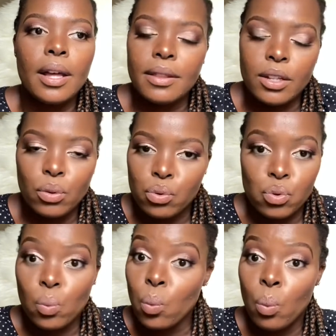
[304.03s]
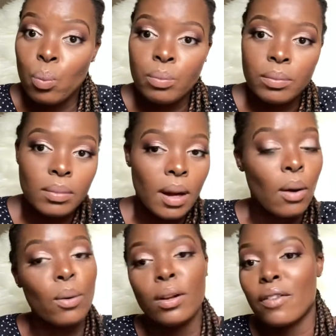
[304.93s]
then you'll do a
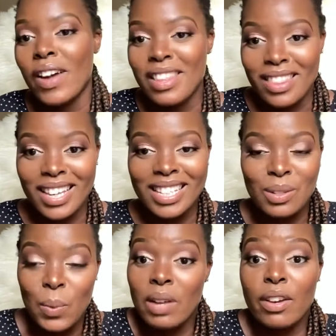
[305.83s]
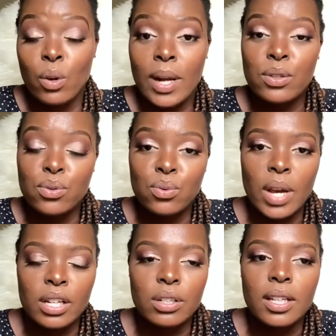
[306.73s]
whole lot of other things, whatever you want to do
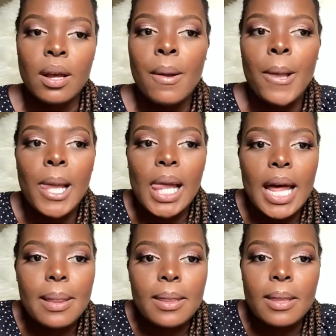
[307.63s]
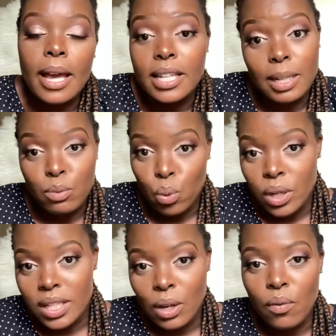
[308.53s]
actually, and except
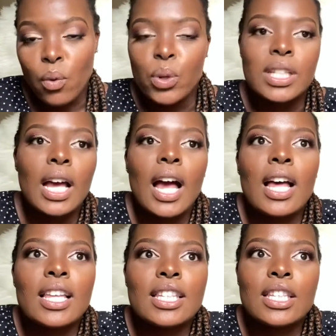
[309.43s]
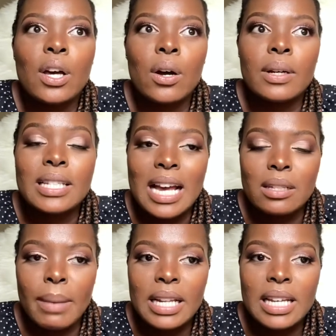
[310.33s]
auditing, of course. So it does
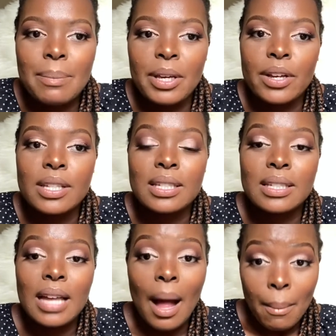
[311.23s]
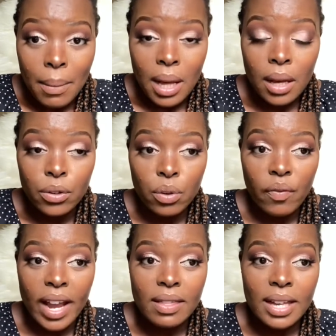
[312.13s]
matter, because you'd
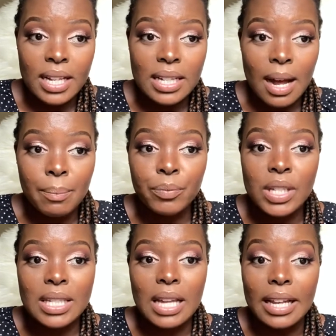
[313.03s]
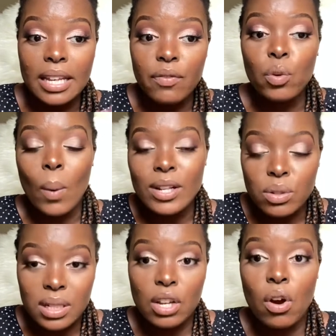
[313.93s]
find that and if you want to
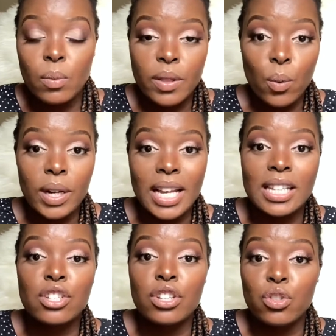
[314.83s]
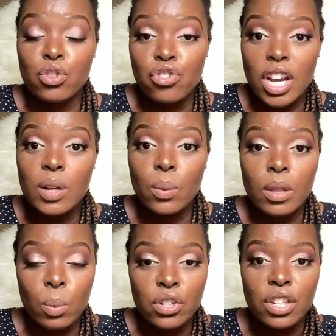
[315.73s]
stay on with the organization that you train
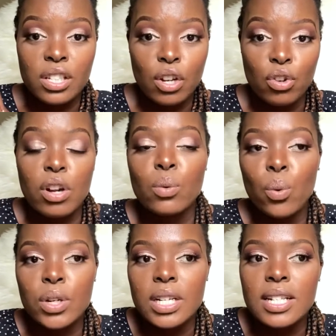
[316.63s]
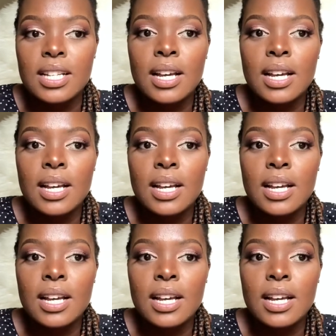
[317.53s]
with, which is non-audit,